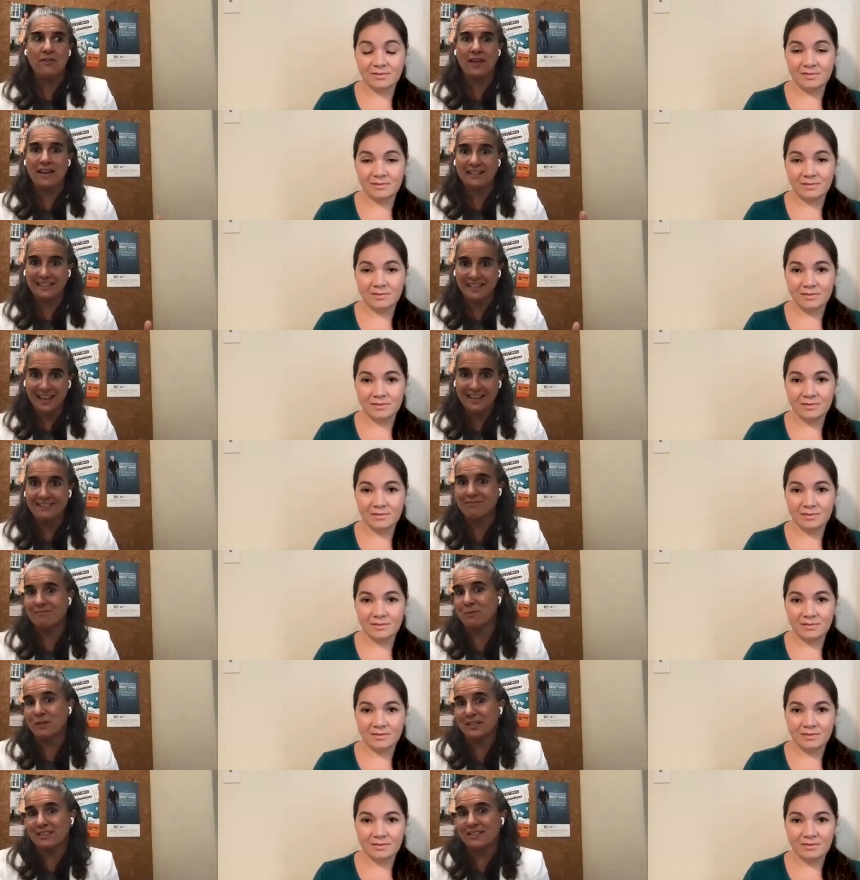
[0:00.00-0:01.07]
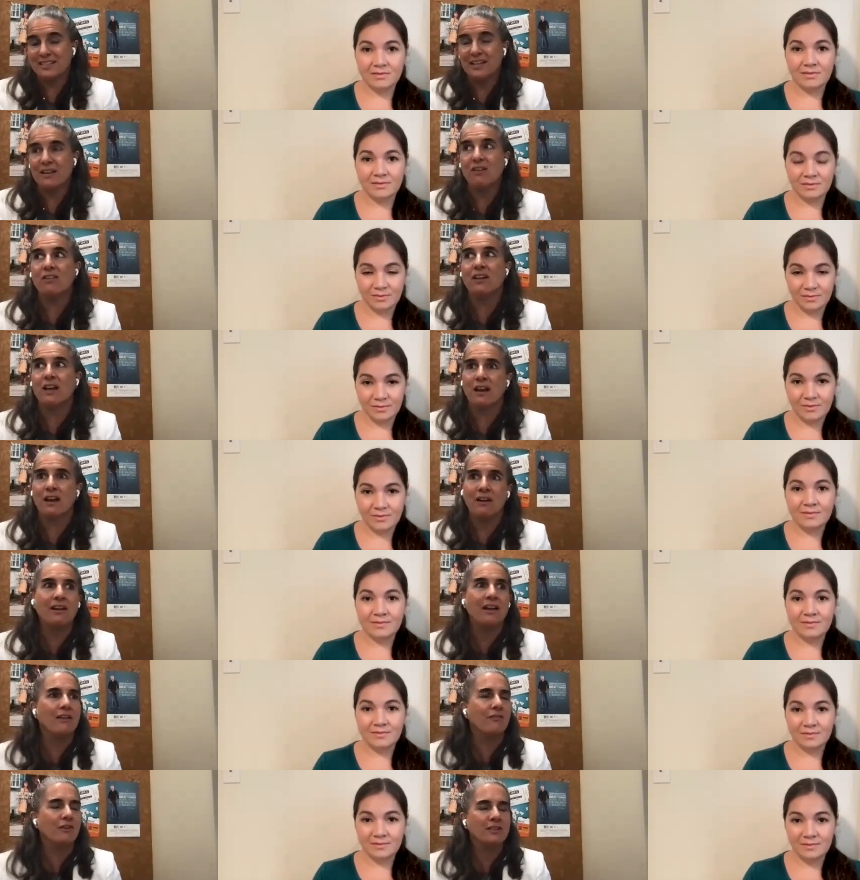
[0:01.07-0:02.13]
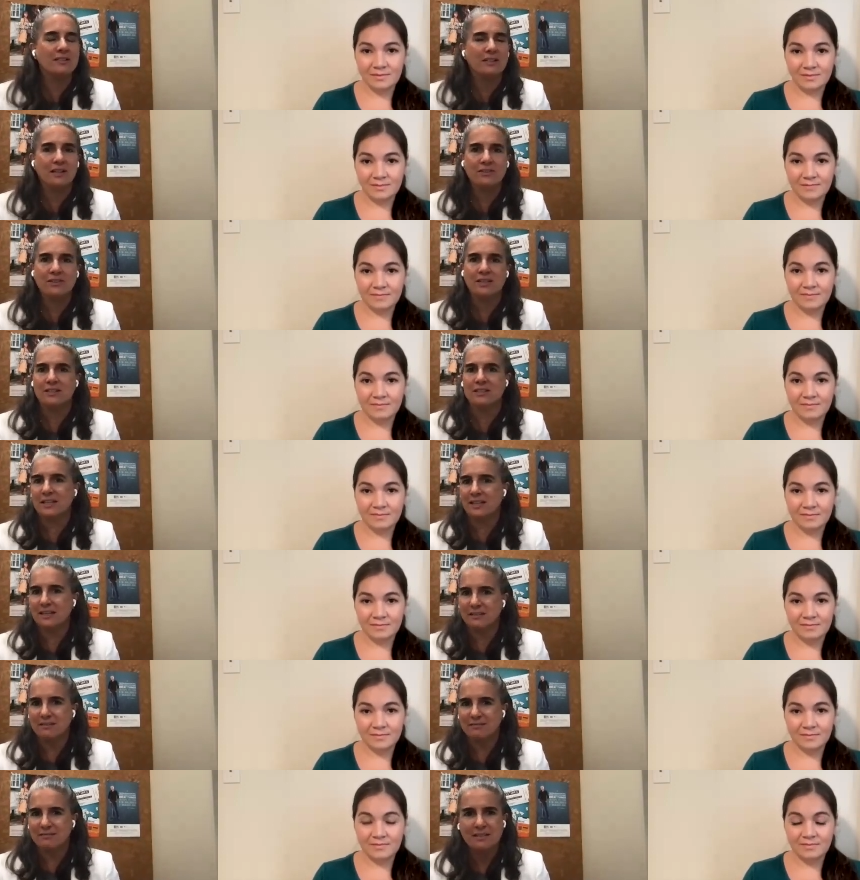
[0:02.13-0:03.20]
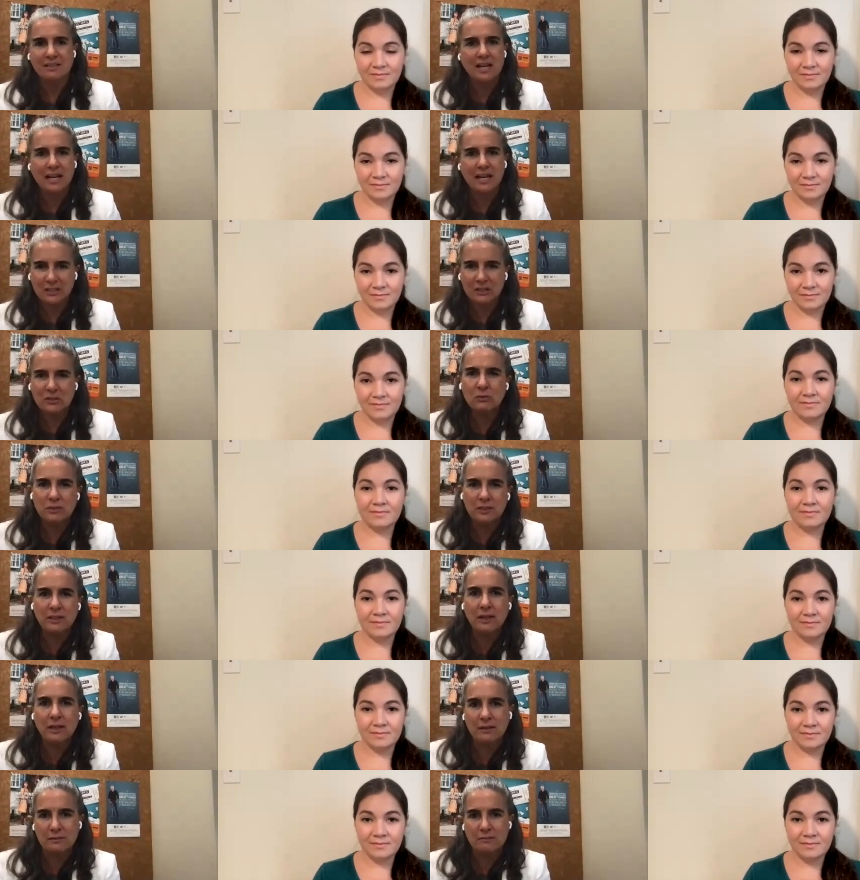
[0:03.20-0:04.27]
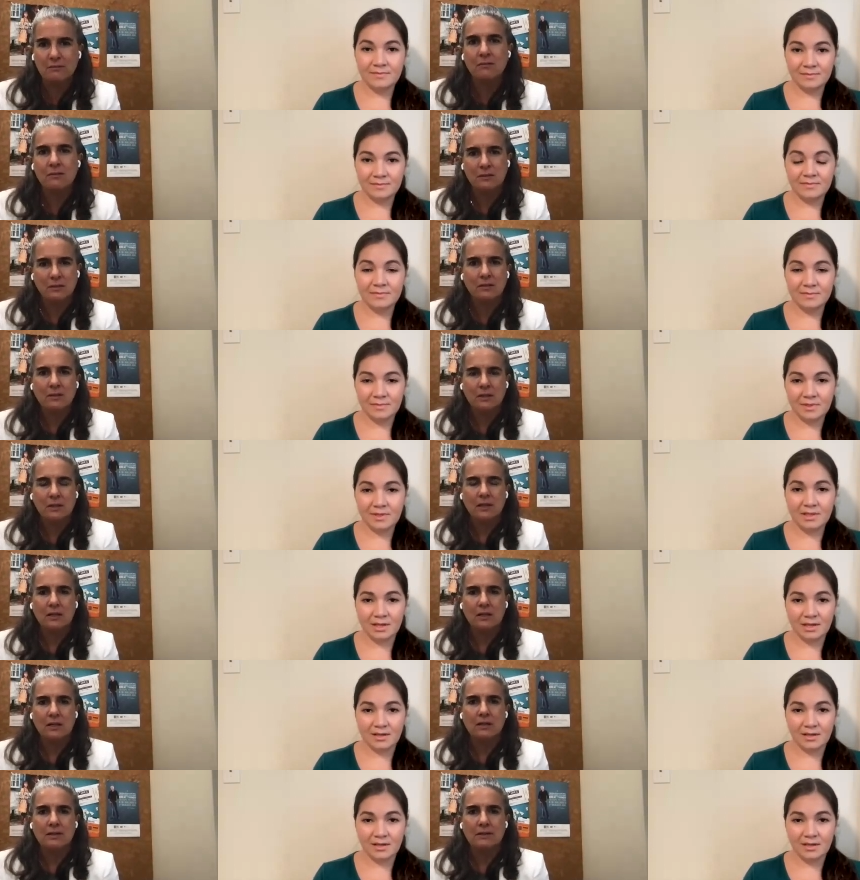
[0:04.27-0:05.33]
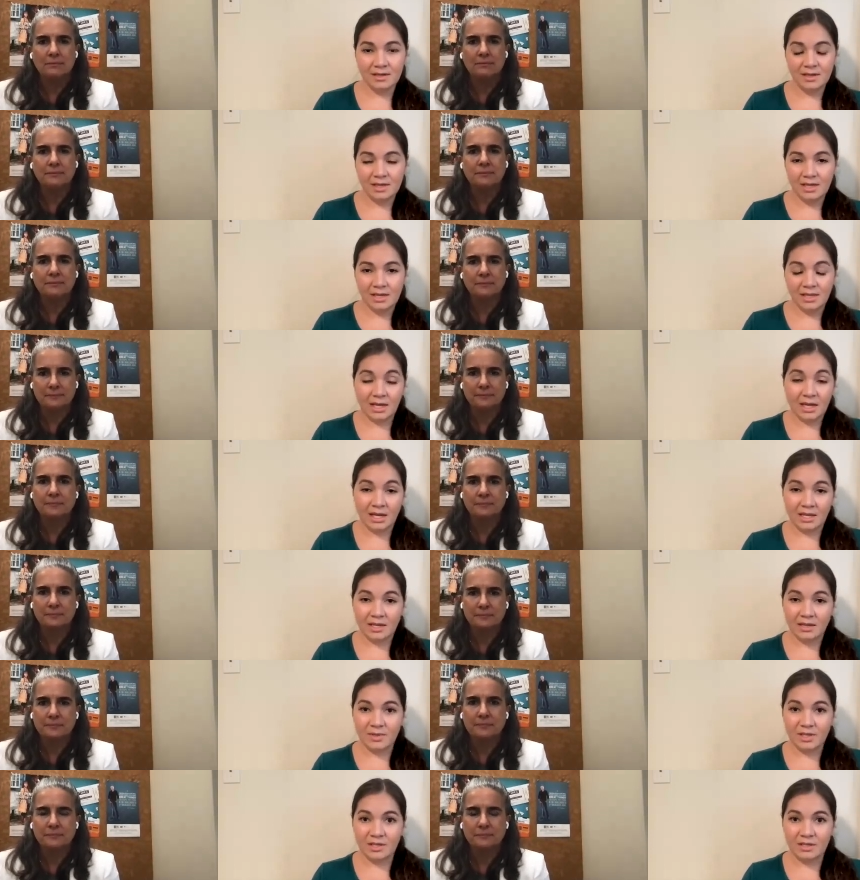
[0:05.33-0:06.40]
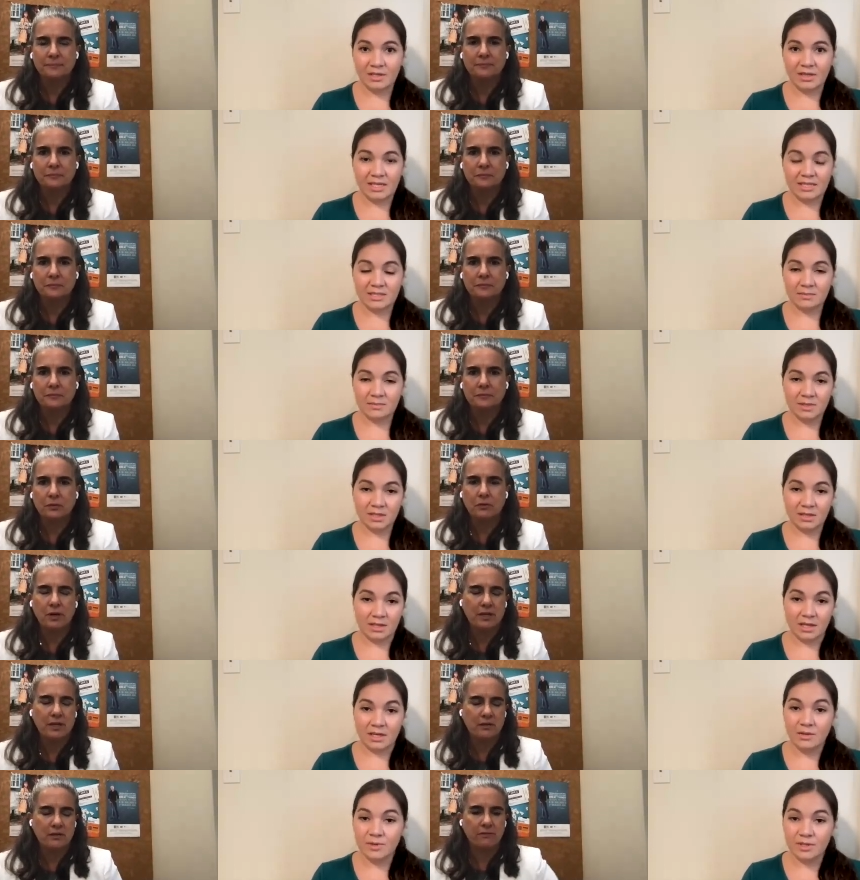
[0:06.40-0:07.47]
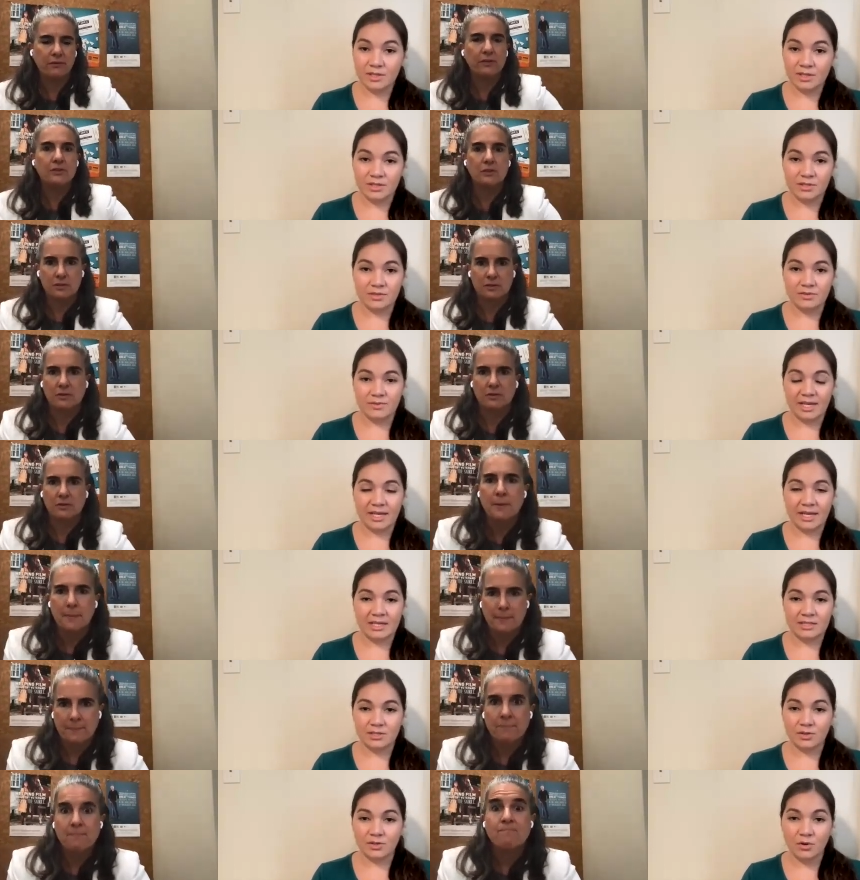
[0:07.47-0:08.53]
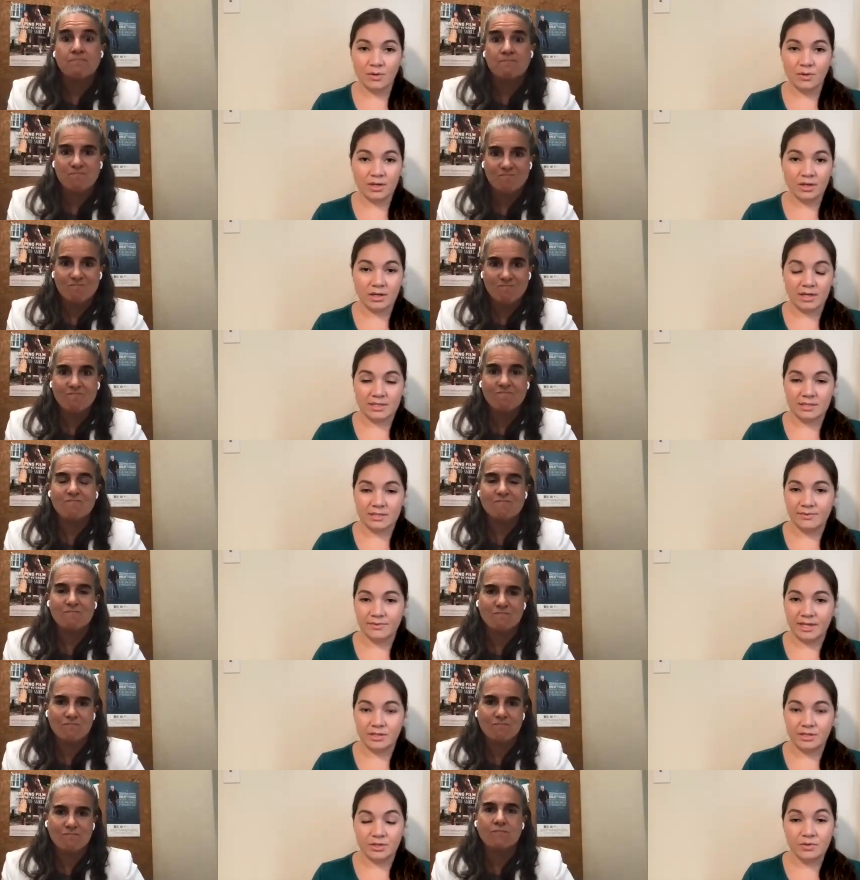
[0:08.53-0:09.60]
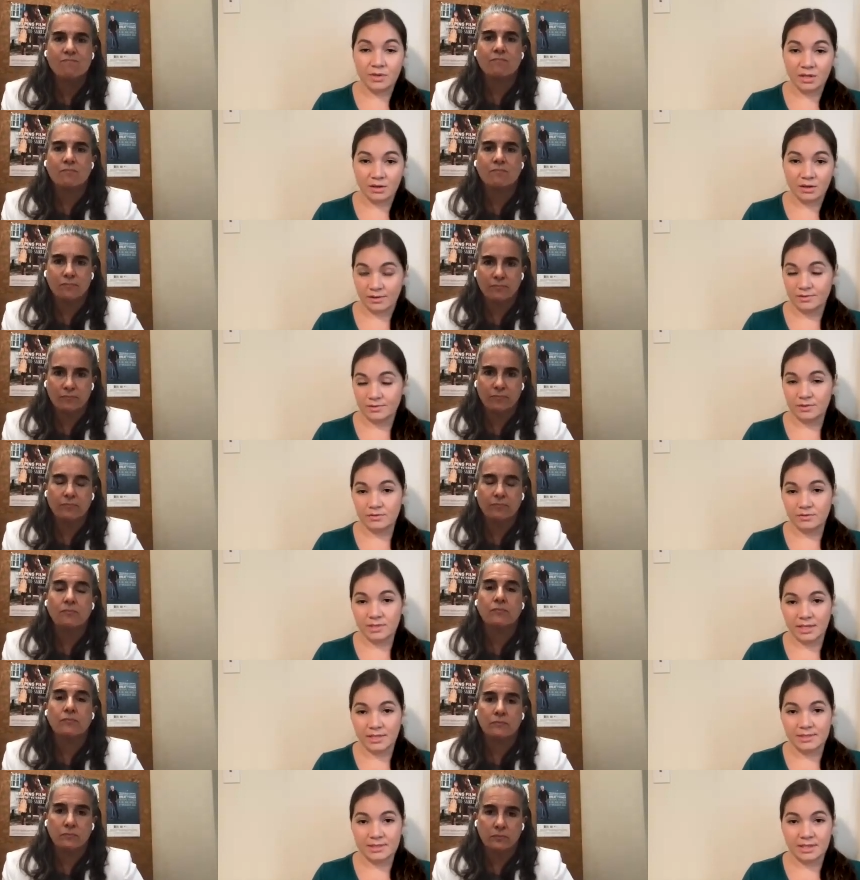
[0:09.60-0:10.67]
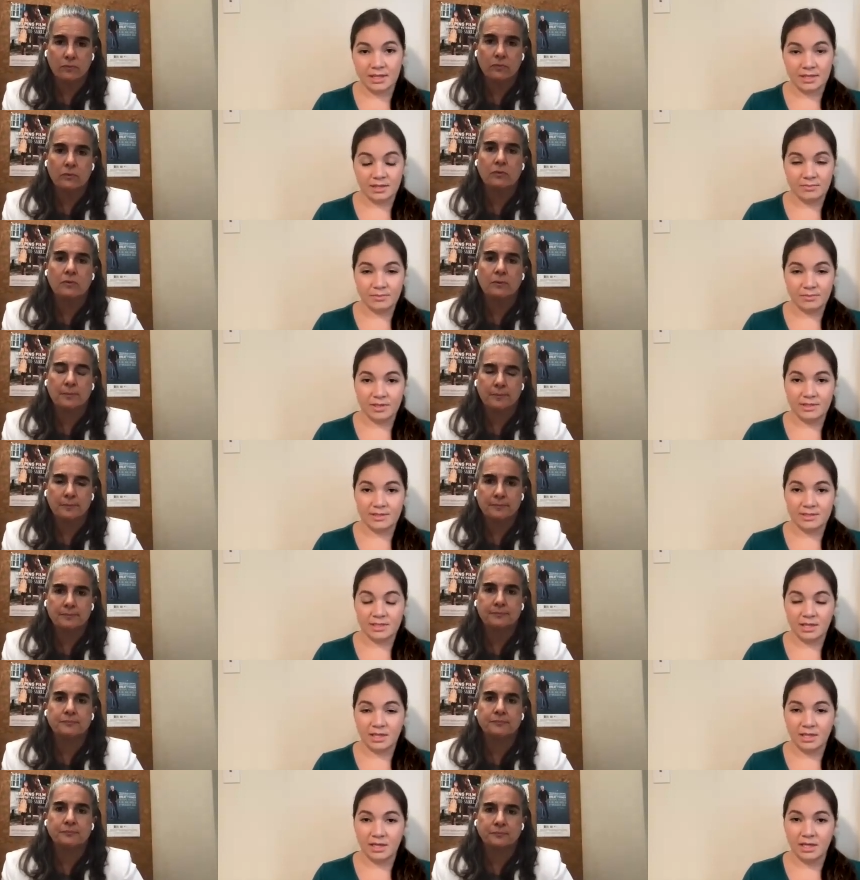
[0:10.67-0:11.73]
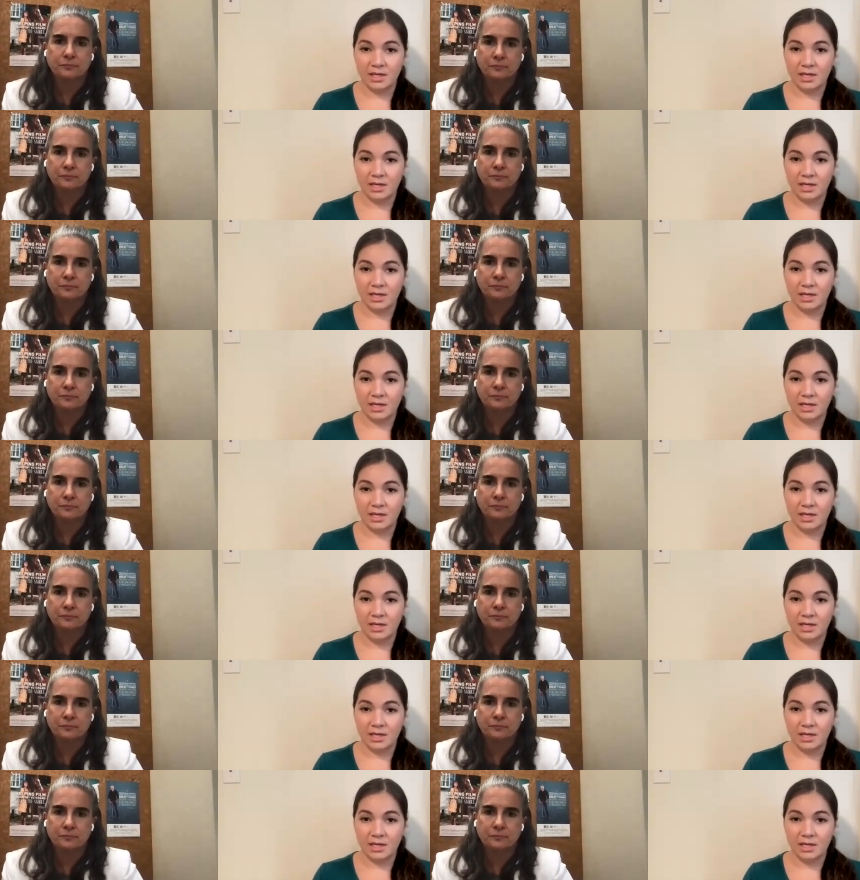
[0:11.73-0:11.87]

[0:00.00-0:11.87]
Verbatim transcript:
Speaker 1: on that again we can say oh yeah okay i've already done this i can i can do it again yeah um,
Speaker 2: yeah, and I mean that's something that anyone can do, right? As a coworker, mm-hmm. as a friend, you can also text that number and say,